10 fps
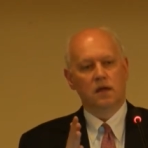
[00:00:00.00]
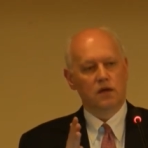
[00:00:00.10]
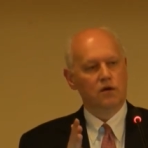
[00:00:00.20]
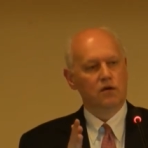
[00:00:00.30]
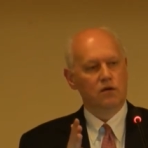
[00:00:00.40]

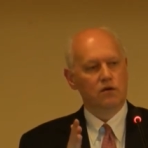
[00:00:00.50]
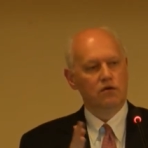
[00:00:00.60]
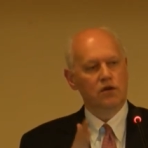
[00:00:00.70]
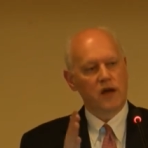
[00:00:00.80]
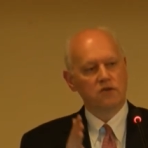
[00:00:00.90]
you know,
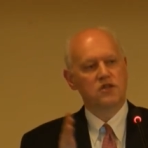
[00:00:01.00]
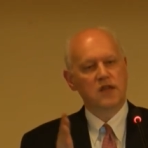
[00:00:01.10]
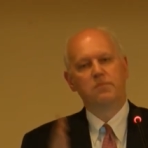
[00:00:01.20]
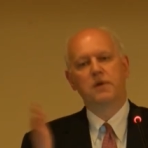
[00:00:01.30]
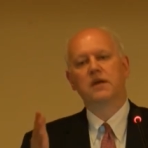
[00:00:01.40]
you're now
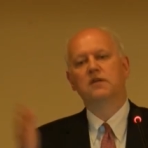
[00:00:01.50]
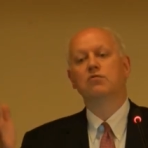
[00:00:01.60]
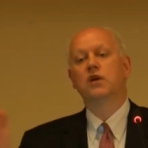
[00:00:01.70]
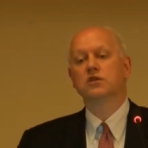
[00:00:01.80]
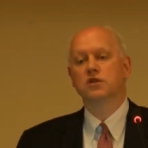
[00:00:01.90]
stepping
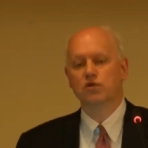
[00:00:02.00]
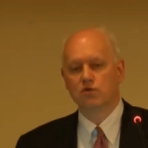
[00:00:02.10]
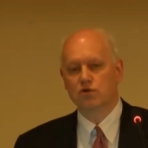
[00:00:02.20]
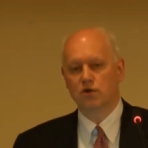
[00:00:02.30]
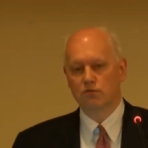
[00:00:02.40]
into
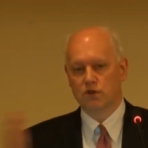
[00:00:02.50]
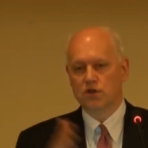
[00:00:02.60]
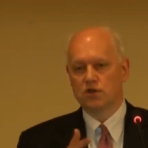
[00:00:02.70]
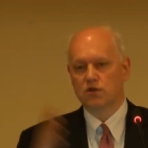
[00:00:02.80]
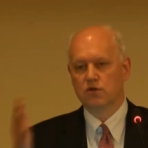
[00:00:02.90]
execution,
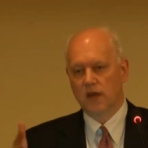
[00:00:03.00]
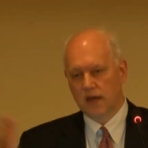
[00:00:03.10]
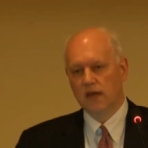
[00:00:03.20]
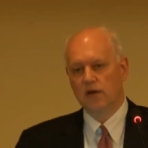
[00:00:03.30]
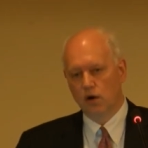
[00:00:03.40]
which is you're
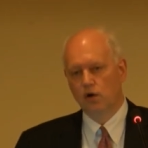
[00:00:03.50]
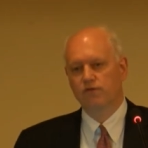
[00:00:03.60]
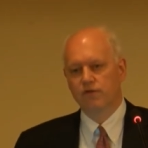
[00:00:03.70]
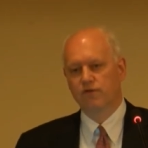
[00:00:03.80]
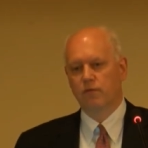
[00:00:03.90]
taking
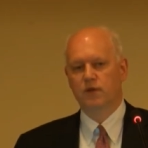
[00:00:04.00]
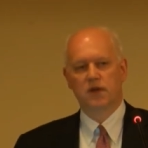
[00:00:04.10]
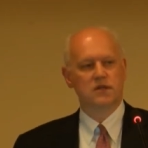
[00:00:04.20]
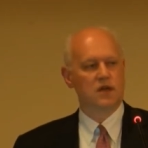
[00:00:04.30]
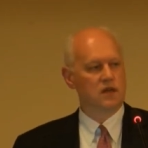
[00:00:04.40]
over from
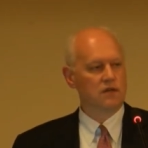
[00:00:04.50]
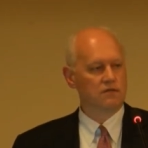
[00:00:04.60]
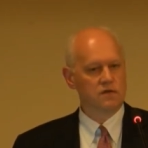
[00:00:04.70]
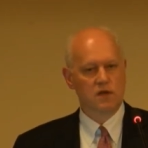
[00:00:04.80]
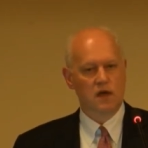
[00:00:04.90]
the
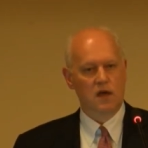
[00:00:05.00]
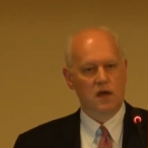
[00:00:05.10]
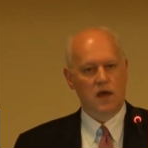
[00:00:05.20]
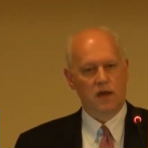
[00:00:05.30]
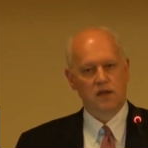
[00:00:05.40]
executives.
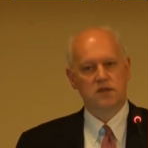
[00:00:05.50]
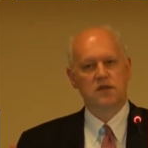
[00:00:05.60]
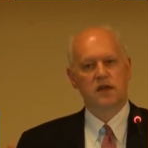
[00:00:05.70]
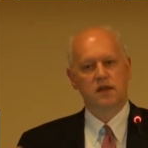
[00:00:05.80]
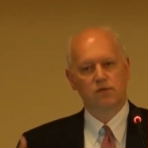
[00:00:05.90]
And this
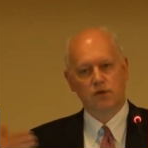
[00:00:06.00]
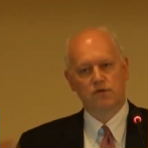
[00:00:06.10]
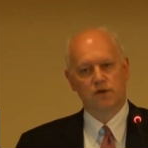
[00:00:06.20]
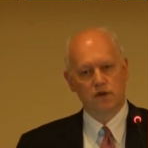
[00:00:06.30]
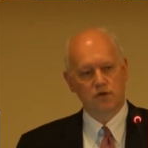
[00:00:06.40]
is, I think, where
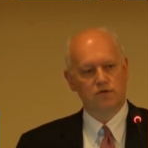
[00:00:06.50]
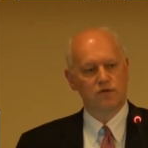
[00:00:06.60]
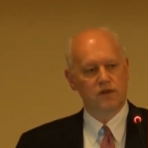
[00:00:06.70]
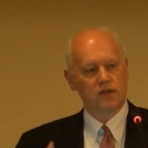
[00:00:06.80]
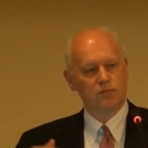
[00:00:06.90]
it's very
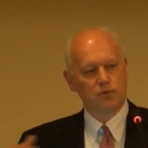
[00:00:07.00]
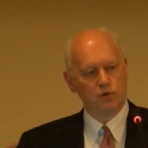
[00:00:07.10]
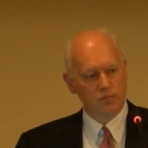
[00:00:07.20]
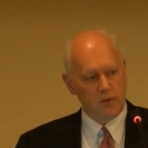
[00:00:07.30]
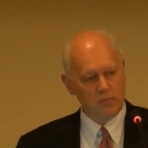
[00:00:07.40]
useful that the
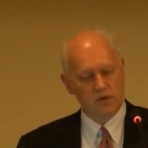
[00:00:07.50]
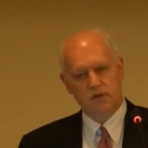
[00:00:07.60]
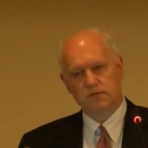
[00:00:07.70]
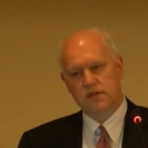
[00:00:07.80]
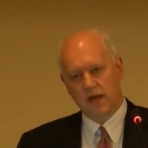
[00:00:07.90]
board
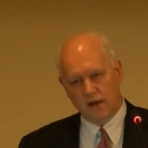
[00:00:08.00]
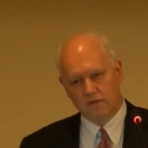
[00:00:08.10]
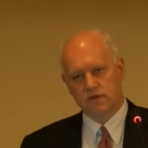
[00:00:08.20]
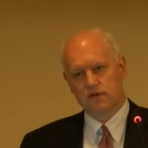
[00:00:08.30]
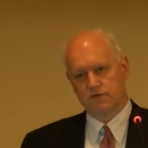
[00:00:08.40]
members
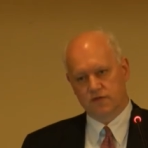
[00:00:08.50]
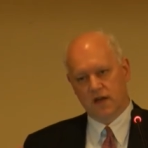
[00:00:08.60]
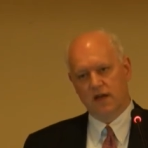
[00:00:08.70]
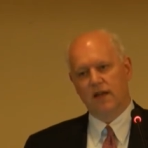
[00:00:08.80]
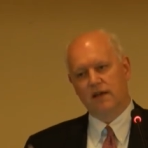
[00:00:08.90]
themselves sort of
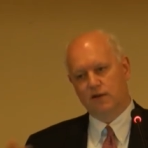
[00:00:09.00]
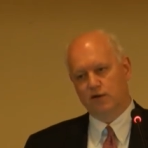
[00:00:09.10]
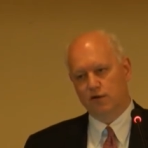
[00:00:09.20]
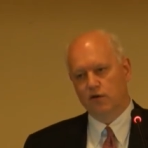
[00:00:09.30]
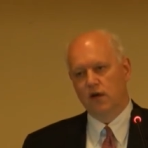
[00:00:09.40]
say, like, you
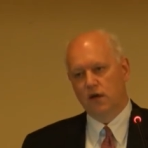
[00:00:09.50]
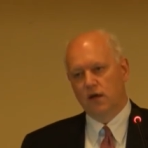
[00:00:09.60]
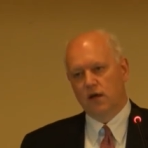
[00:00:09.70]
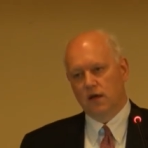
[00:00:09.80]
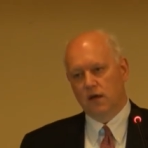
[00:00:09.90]
know,
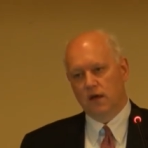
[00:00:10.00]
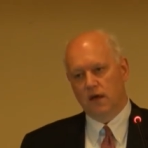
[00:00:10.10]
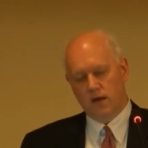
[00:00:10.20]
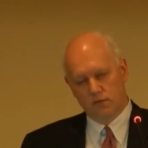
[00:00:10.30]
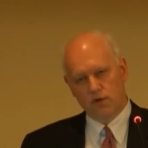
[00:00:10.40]

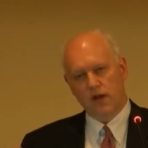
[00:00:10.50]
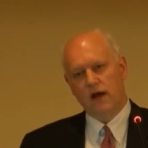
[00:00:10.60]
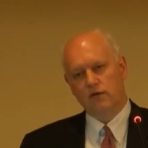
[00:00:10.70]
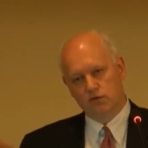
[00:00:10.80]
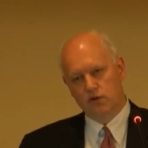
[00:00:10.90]
uh, we're
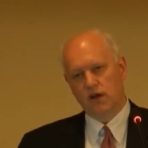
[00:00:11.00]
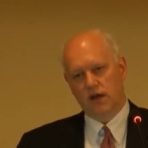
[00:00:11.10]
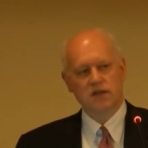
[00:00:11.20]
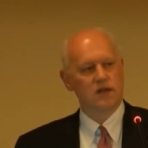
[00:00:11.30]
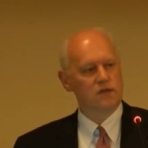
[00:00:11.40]
now doing
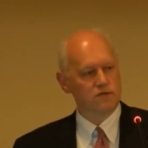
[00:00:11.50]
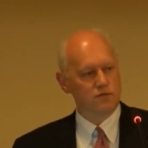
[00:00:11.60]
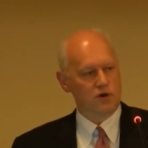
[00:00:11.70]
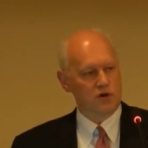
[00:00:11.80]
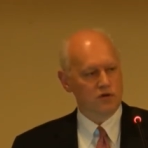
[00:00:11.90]
executives'
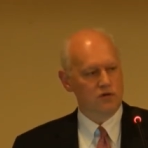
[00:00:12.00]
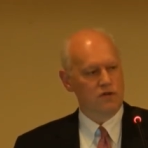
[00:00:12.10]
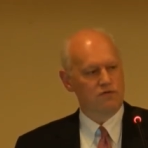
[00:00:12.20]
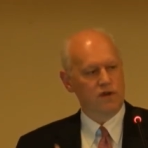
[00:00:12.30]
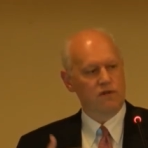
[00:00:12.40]
work. So
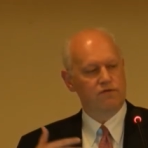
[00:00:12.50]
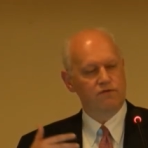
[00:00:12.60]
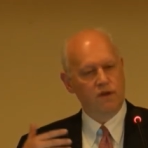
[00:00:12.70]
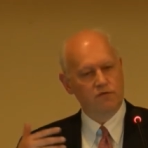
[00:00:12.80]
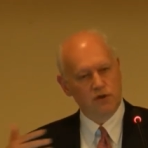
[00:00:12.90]
if,
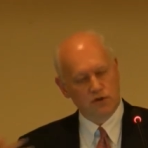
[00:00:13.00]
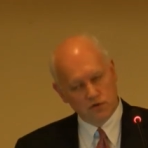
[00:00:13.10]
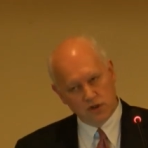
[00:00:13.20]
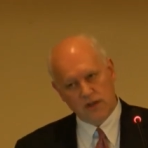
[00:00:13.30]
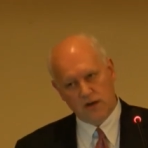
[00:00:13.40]
if, if we're doing